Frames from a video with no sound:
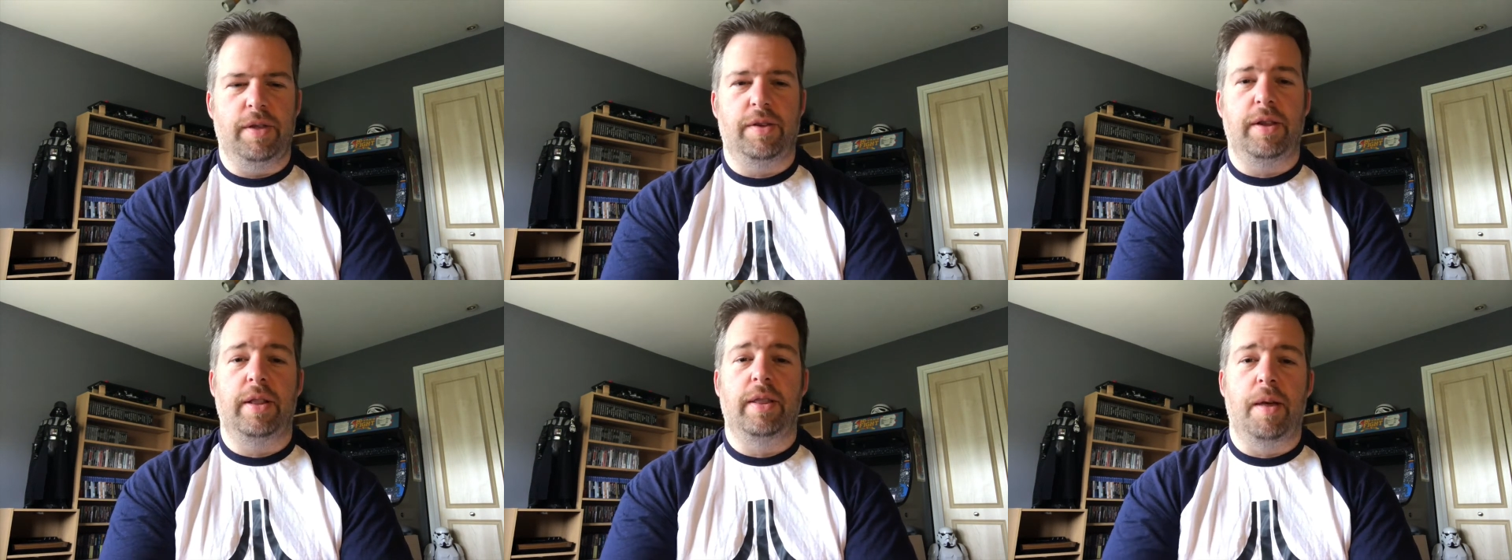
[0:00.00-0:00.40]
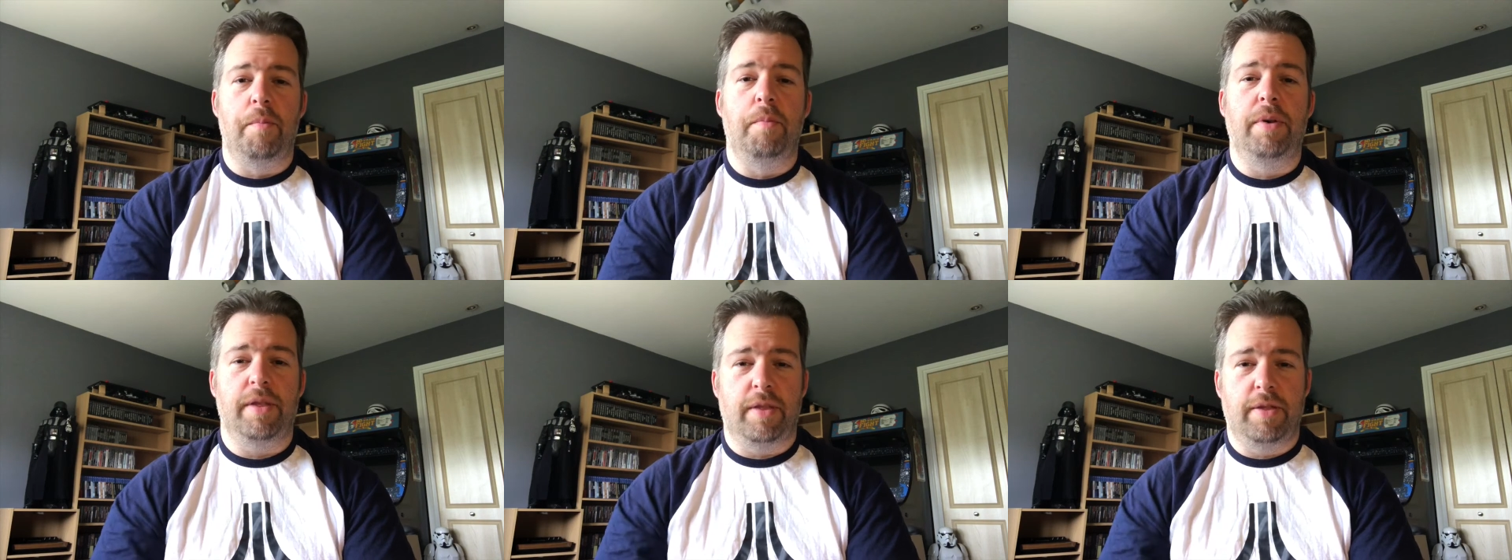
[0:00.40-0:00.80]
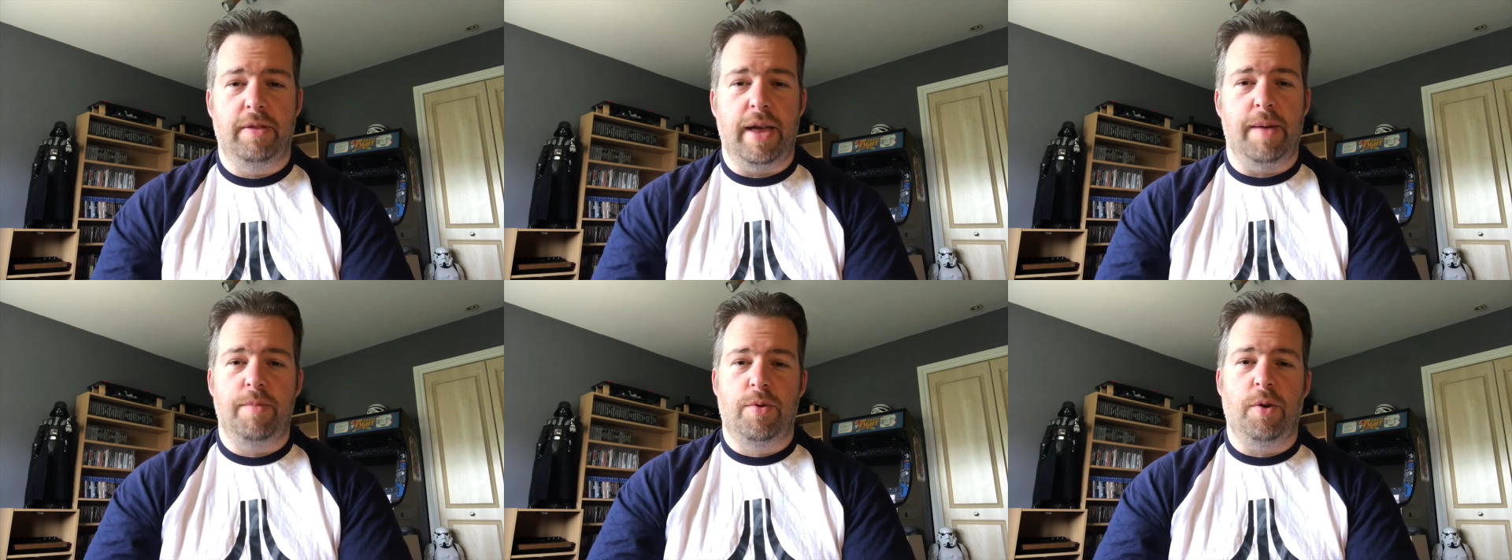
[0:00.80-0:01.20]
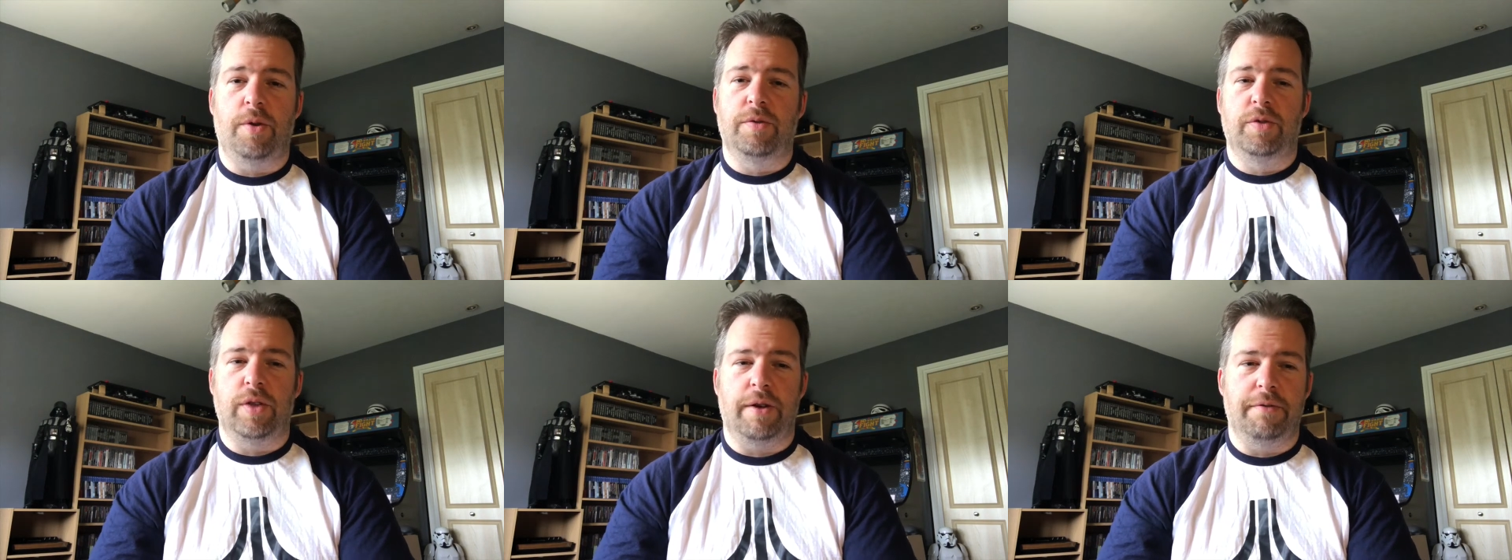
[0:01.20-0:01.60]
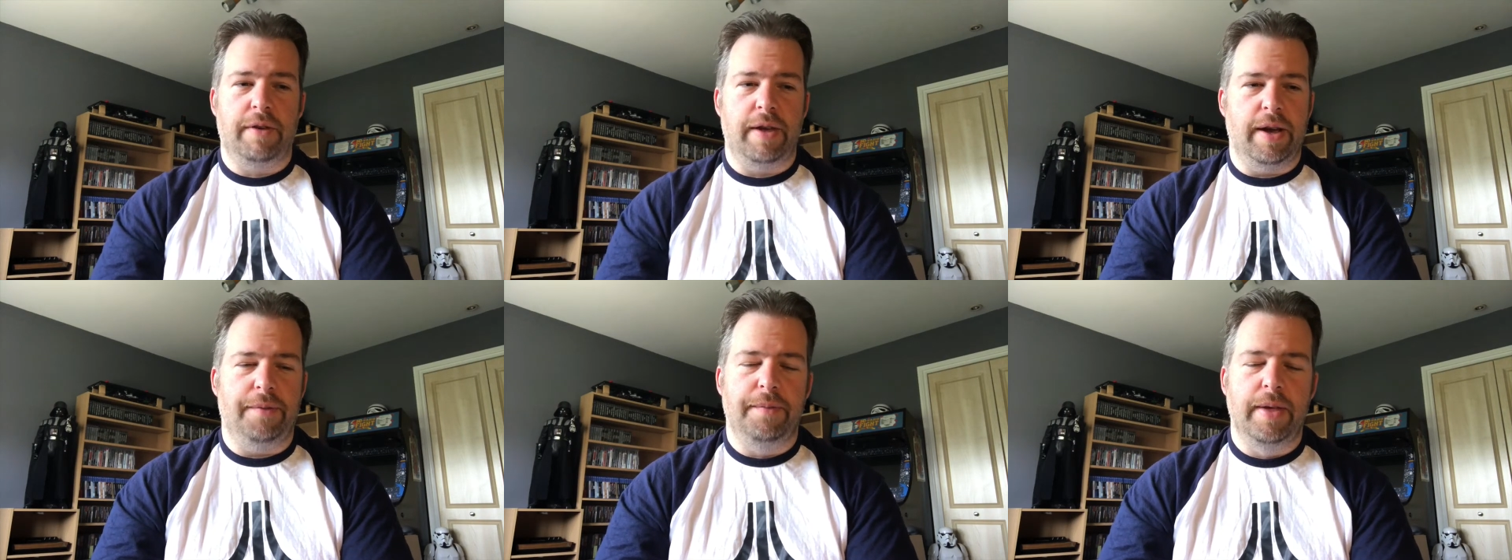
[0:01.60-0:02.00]
There's a lump of Amsoft stuff
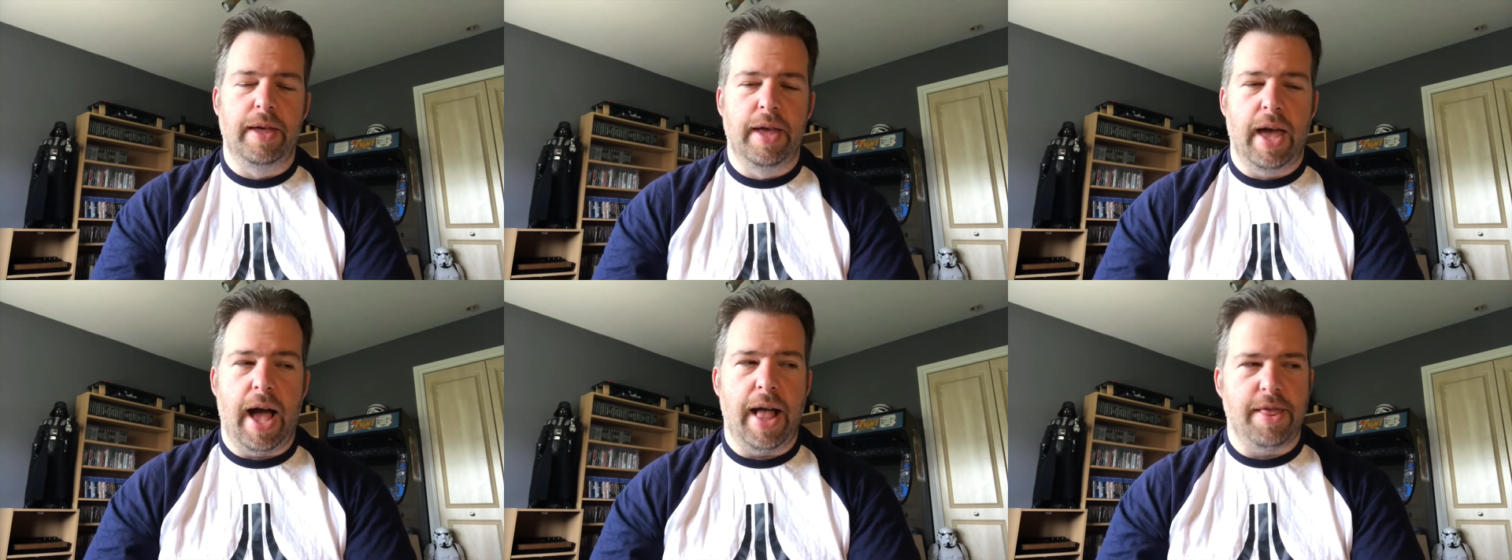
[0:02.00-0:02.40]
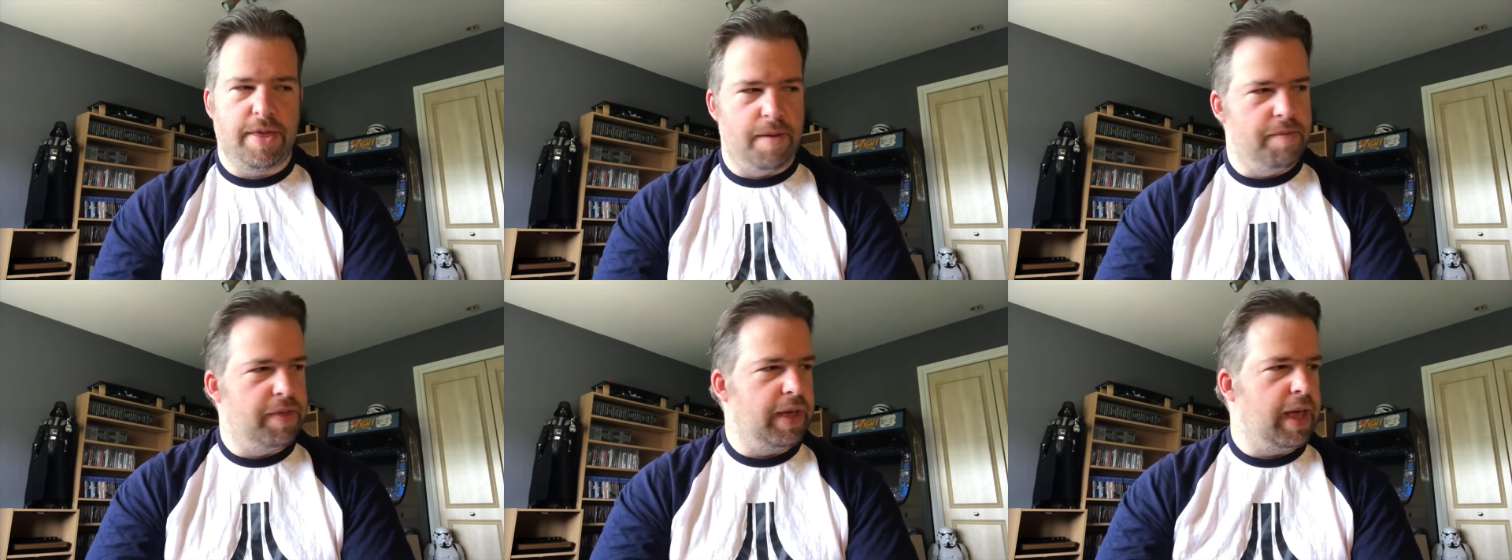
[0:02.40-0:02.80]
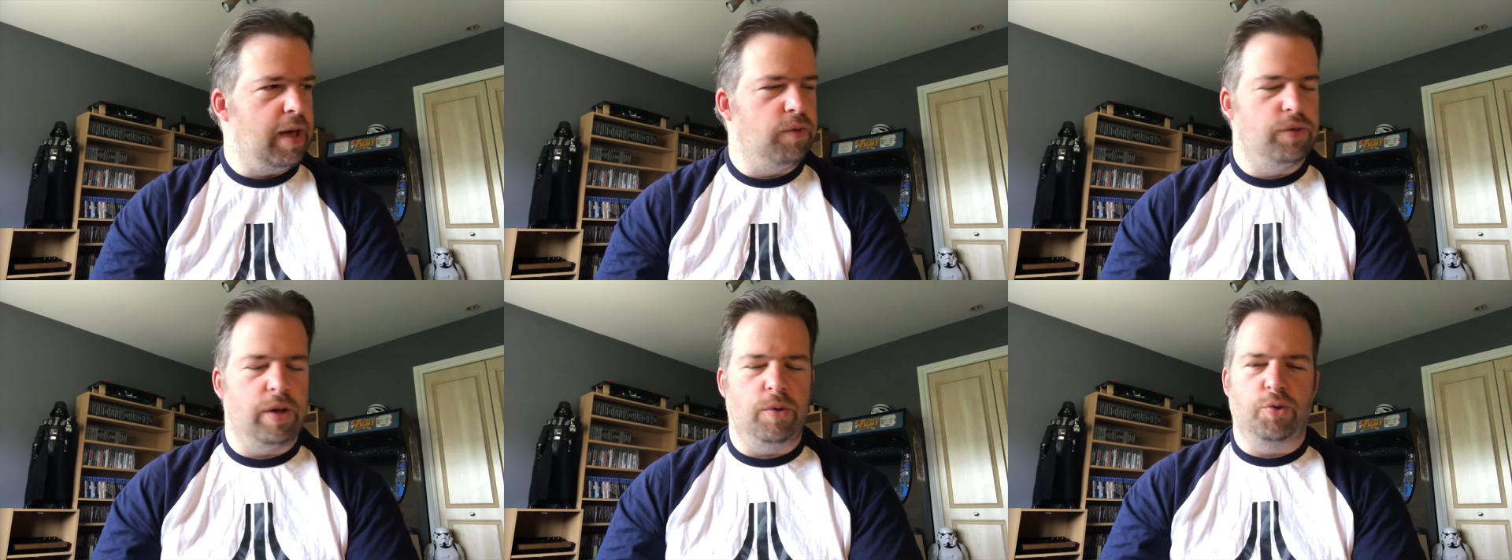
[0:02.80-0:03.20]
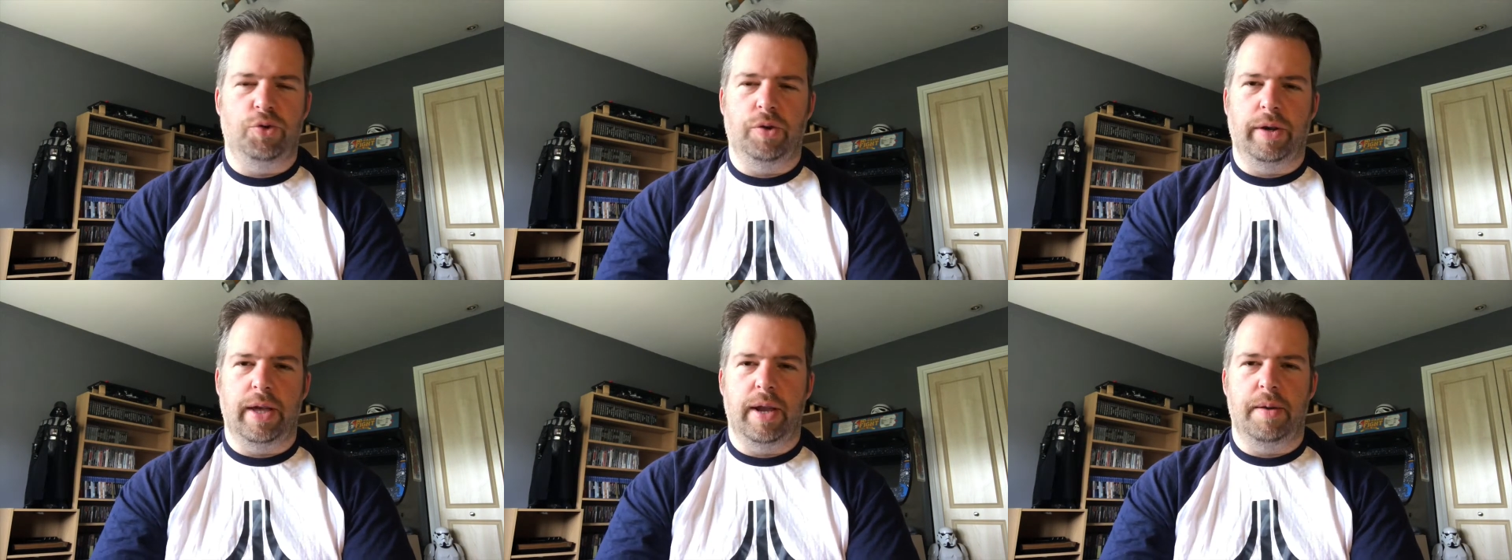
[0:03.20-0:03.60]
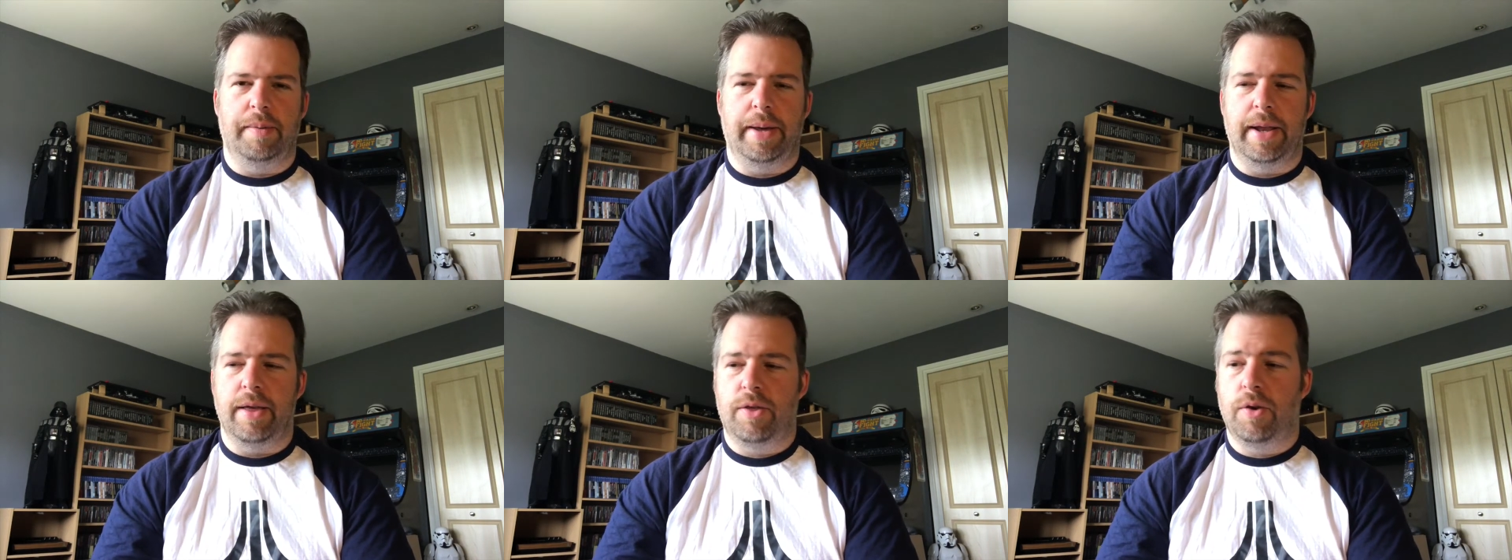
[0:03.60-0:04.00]
here, and something else I'll show you in a
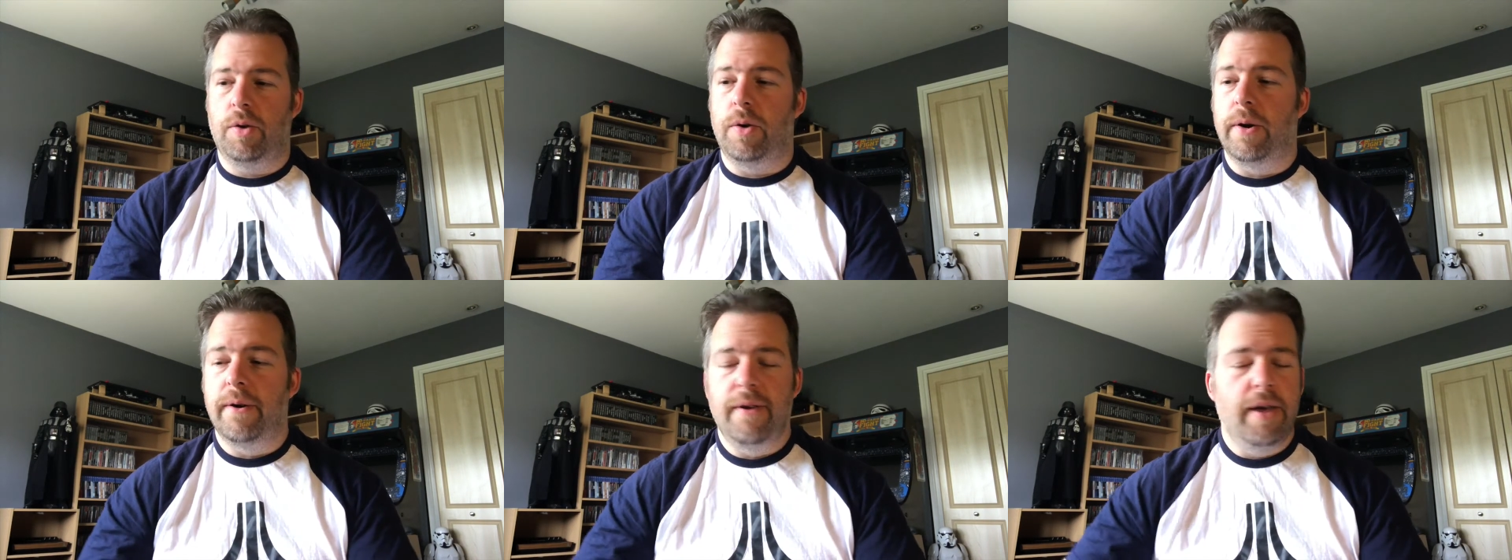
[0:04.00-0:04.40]
minute. So